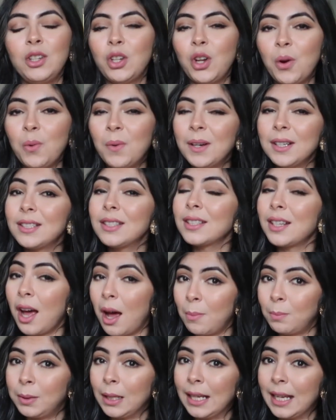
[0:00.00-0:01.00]
you know what is
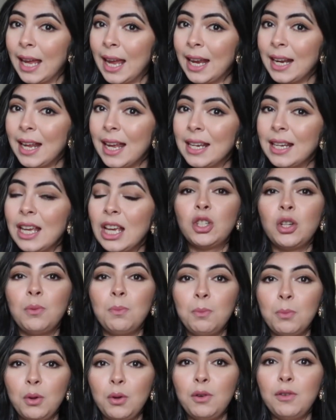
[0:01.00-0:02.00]
complicated? To
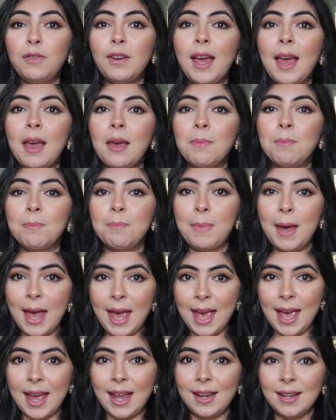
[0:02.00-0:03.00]
move a
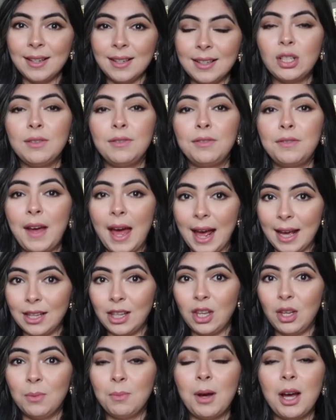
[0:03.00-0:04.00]
bed to
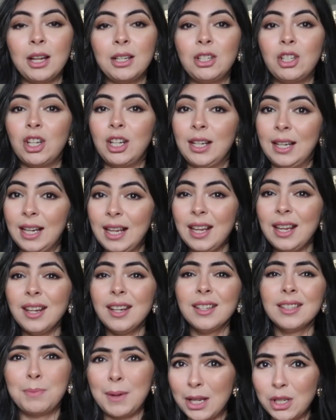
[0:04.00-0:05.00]
vacuum
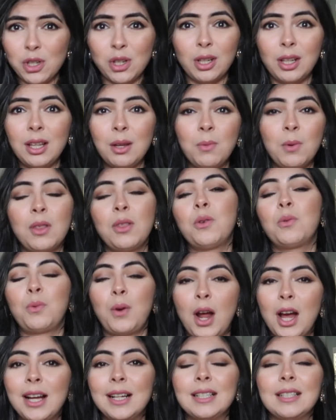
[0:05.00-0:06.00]
underneath, especially with a
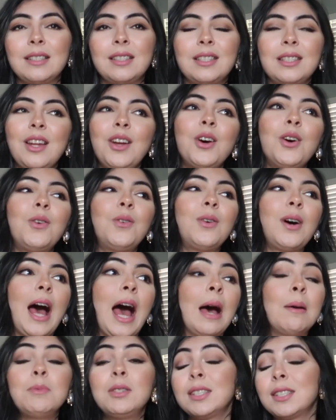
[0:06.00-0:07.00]
rug. So
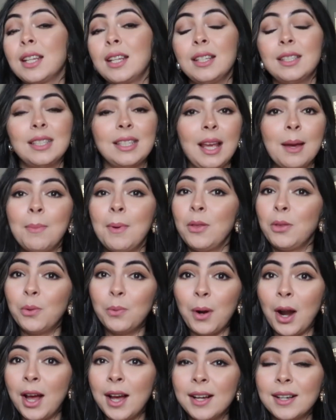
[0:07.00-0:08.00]
I'm just gonna skip on the
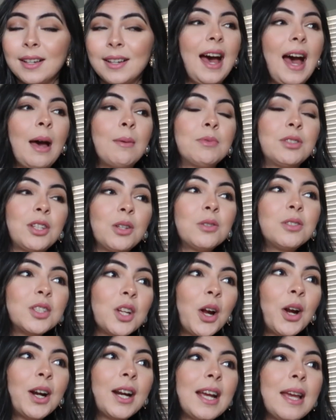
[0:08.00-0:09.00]
rug. I'm so
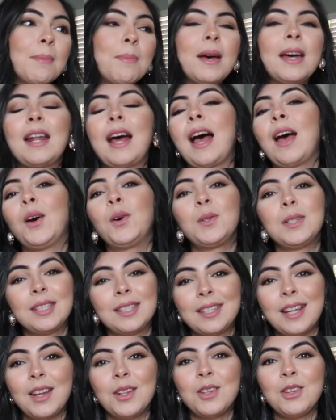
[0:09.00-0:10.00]
sorry, but I always
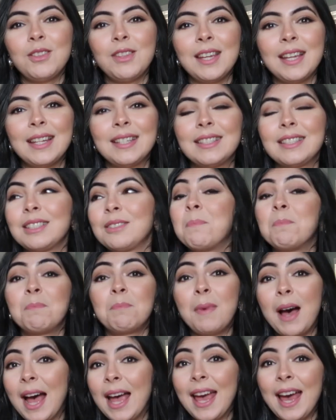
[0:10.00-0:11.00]
tell you this,
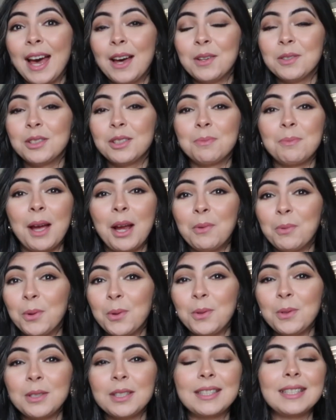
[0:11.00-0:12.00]
my house, my
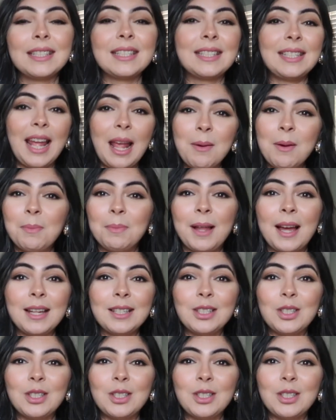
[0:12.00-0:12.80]
rules, same applies